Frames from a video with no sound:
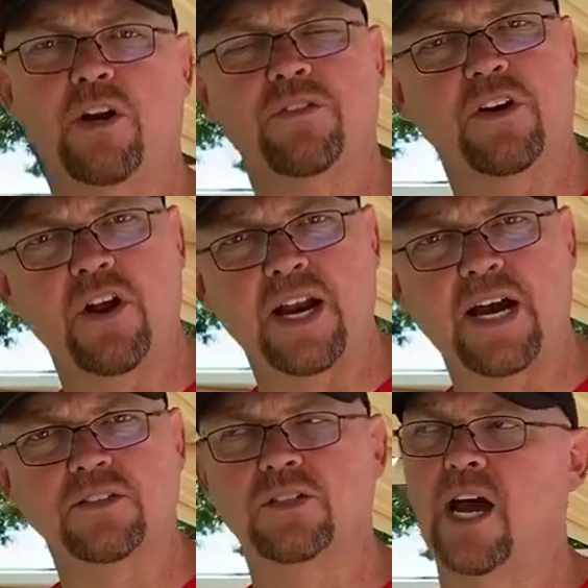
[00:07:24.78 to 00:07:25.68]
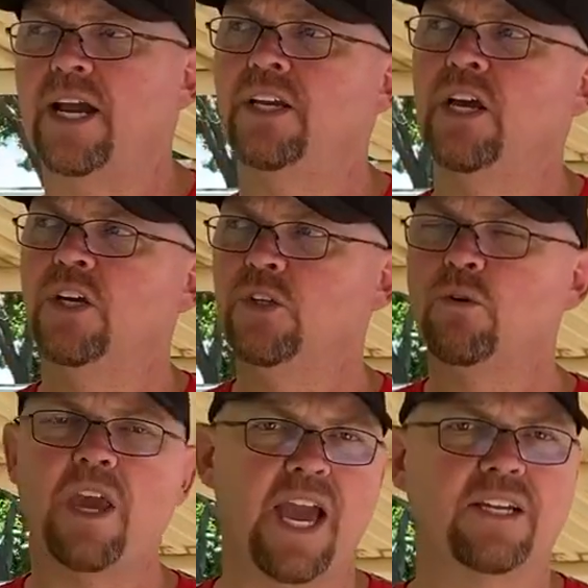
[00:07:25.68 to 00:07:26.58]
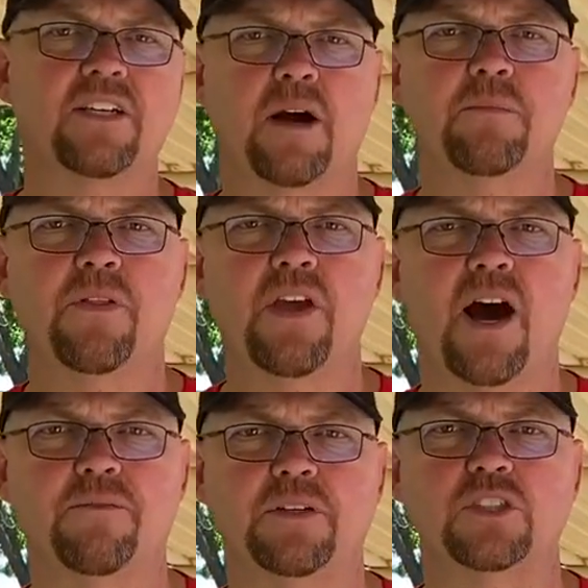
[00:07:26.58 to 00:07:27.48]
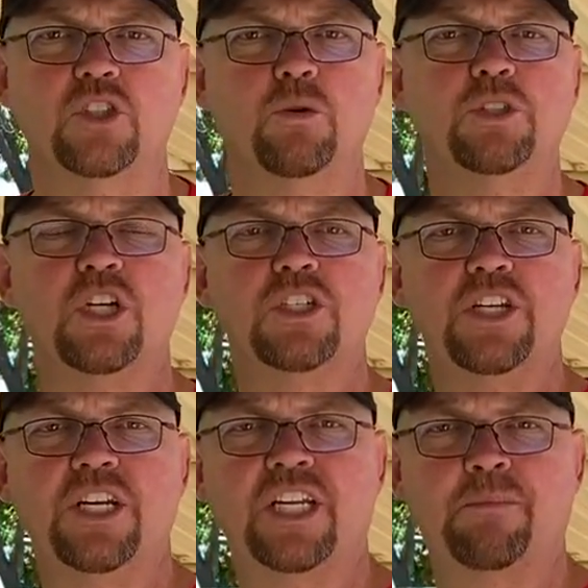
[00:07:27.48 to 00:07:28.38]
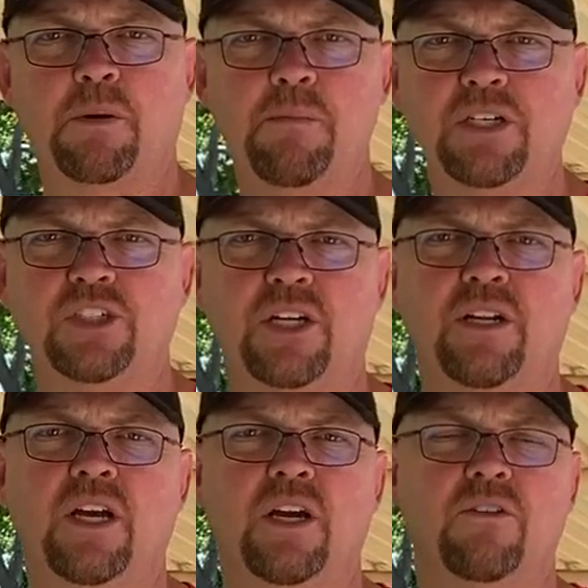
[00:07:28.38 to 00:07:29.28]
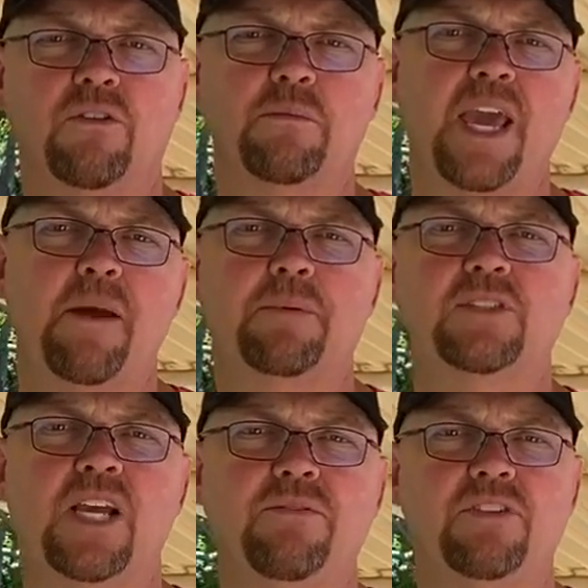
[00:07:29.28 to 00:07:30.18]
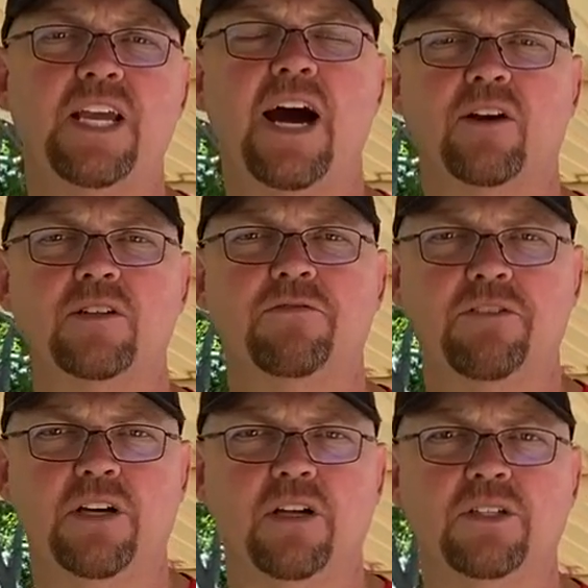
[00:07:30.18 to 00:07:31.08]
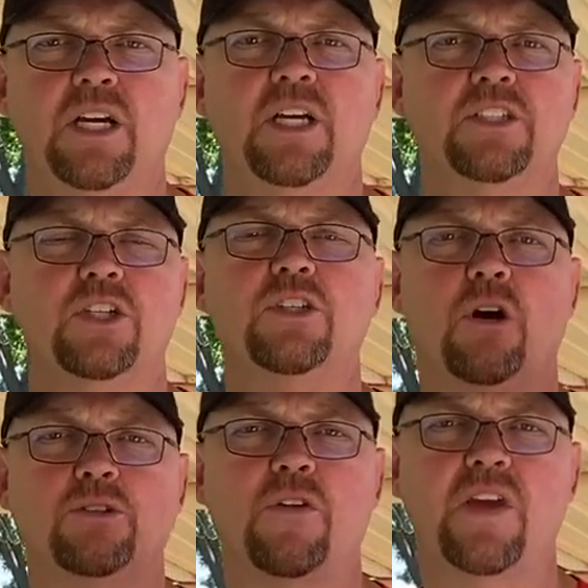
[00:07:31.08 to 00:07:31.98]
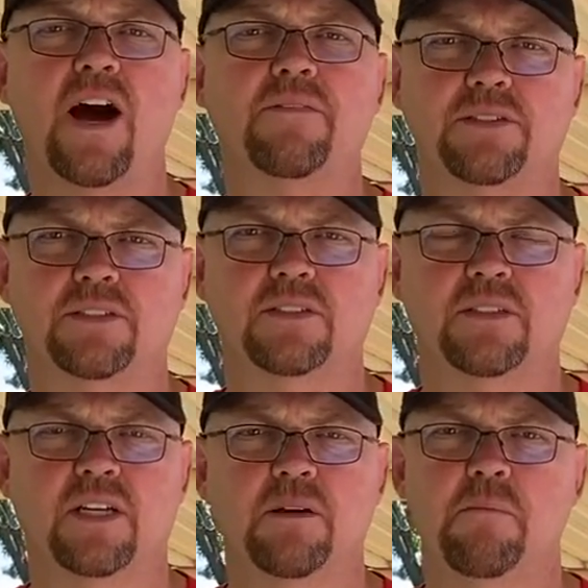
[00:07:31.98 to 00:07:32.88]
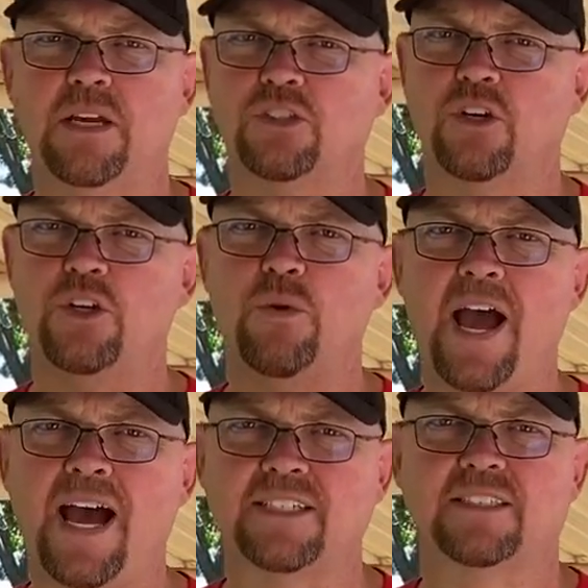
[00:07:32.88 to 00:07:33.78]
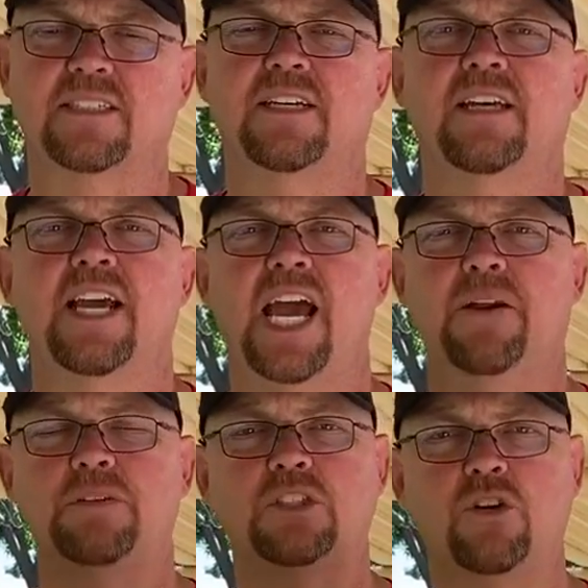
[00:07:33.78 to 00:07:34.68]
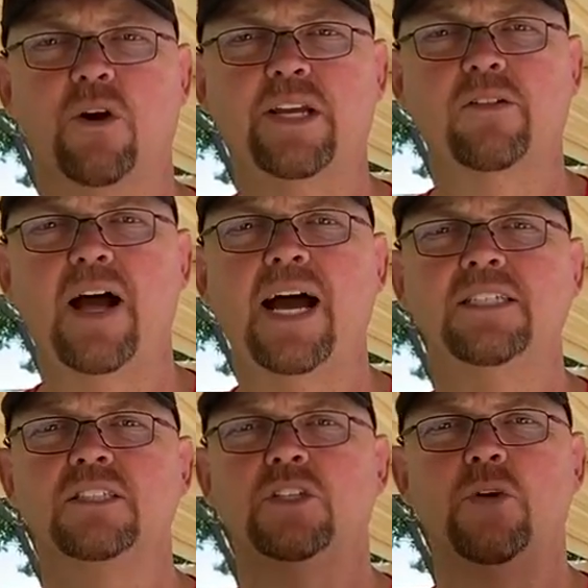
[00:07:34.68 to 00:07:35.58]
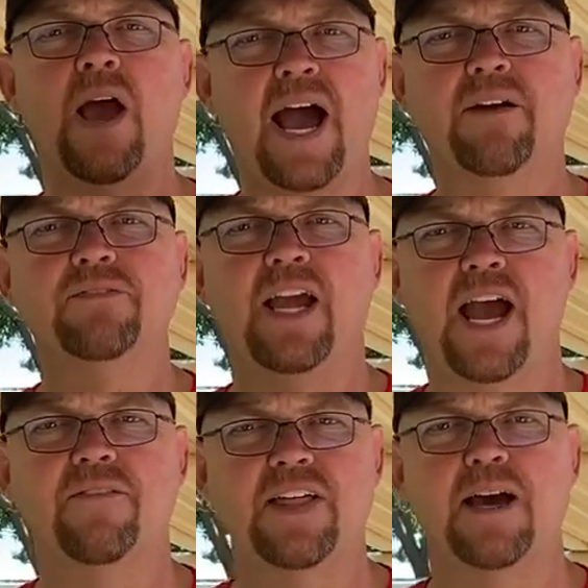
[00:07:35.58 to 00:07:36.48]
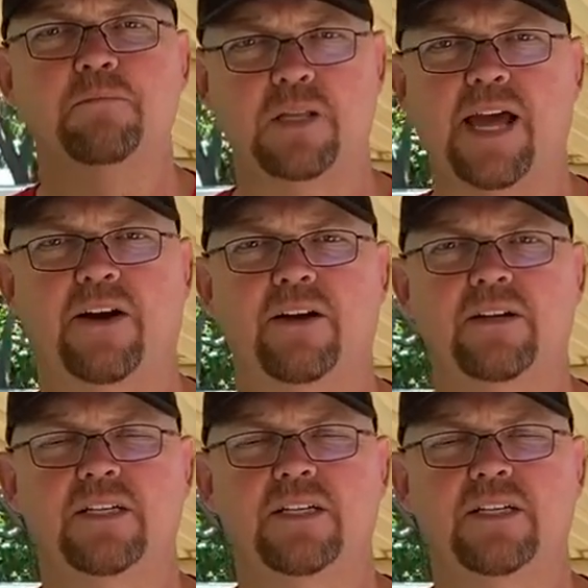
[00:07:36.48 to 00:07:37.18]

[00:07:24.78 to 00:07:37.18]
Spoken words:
and they're not outside, you can come to the office. You would just need to get permission from campus safety out on the field to go to the office. Make sure you ask. And if it's during class, you have to have that planner.